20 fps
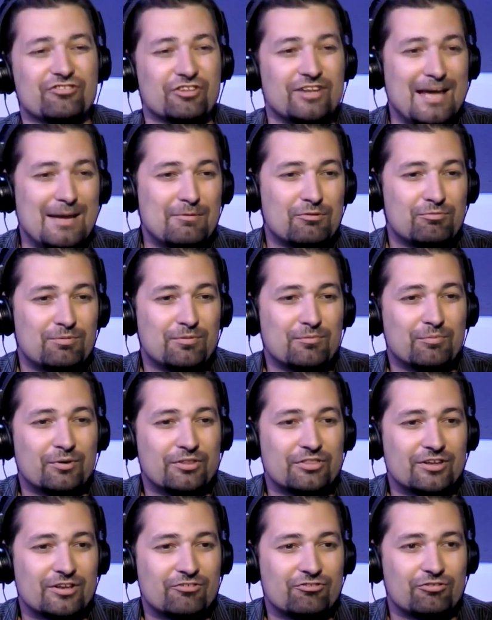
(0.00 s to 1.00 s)
so Gabi's been
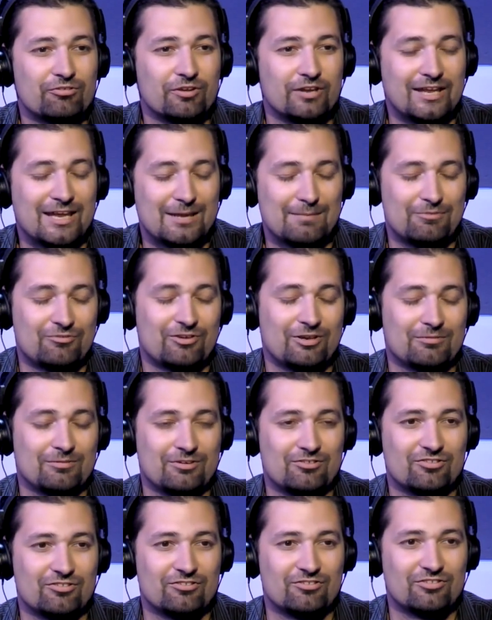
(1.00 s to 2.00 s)
with us doing campus
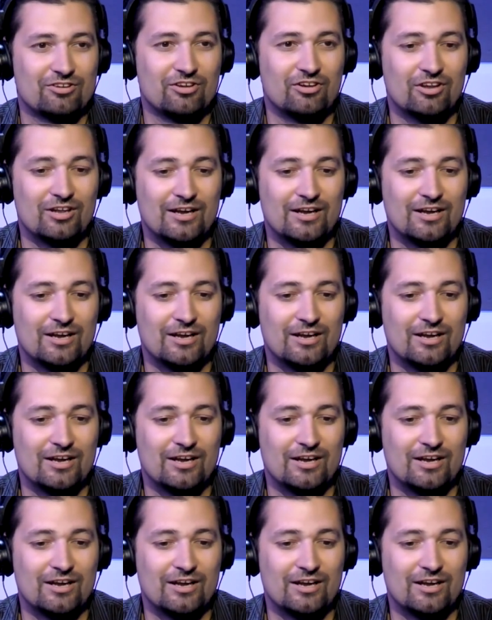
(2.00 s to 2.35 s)
outreaches a mm-hmm.